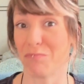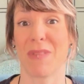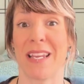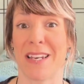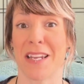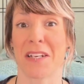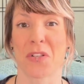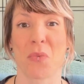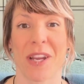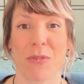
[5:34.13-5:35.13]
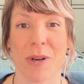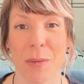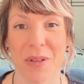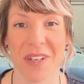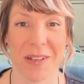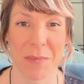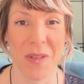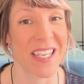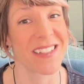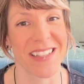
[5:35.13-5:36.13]
and he and his wife were able to
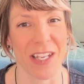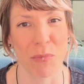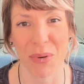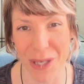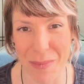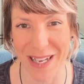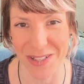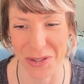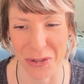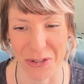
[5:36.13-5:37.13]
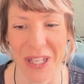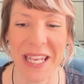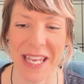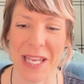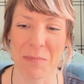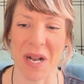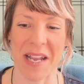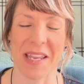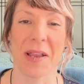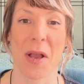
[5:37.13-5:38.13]
conceive. Pretty magical, in
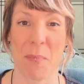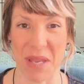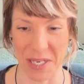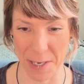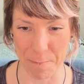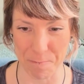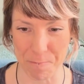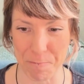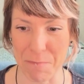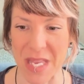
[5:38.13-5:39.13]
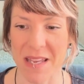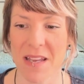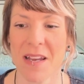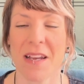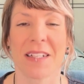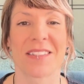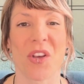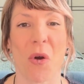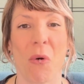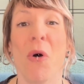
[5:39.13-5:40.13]
my opinion.
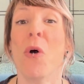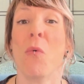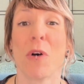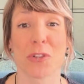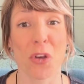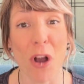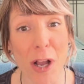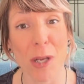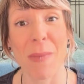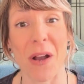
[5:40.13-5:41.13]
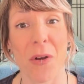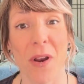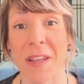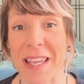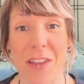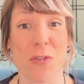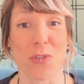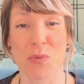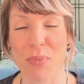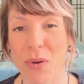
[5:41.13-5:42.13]
So we'll talk about, again,
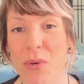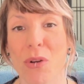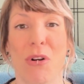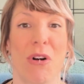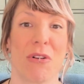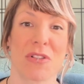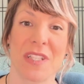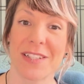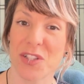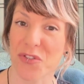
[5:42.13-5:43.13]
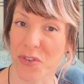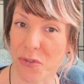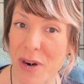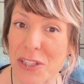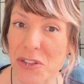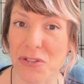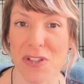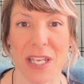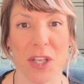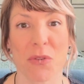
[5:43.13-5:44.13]
those protocols, these differentials
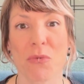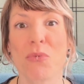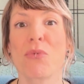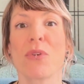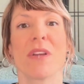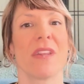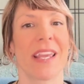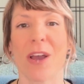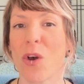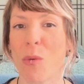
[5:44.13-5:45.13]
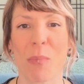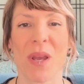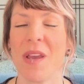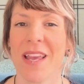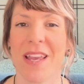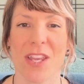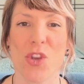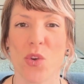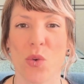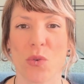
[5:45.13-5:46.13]
that can really help
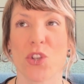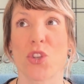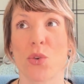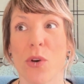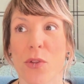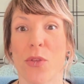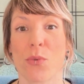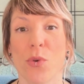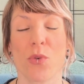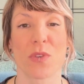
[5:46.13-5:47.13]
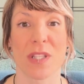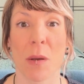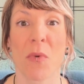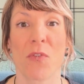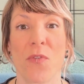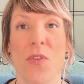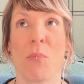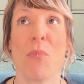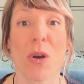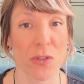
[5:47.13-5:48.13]
you sort through some of the
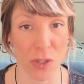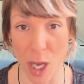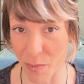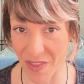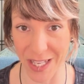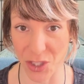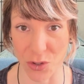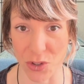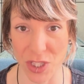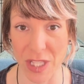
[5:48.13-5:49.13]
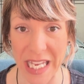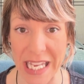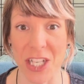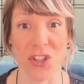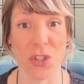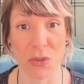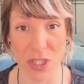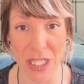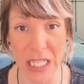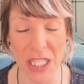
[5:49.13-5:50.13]
most common things you'll see in
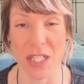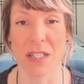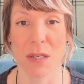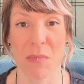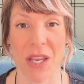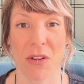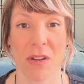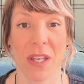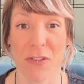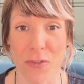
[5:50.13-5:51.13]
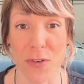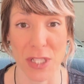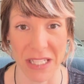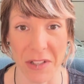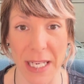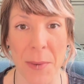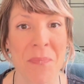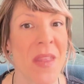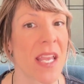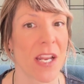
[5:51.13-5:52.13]
association to male infertility.
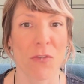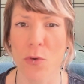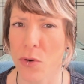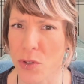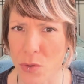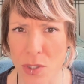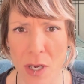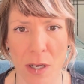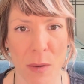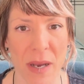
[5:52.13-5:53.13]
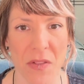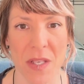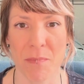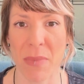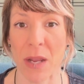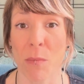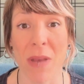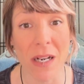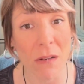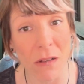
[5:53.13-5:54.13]
And of course, we'll talk about the
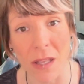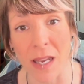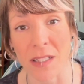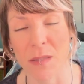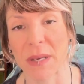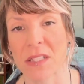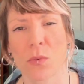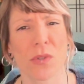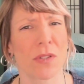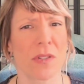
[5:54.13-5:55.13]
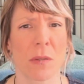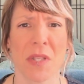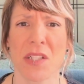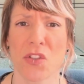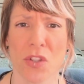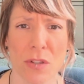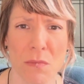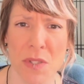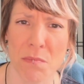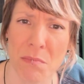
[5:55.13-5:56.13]
biomedical aspect. What do some of these
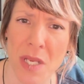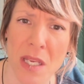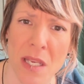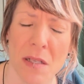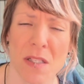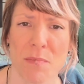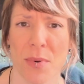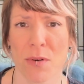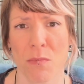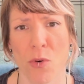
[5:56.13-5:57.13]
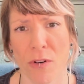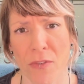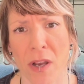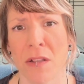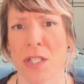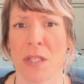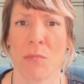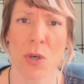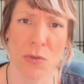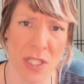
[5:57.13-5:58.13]
terms mean? Sperm morphology,
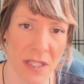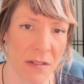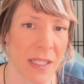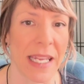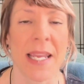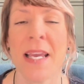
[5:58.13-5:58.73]
motility,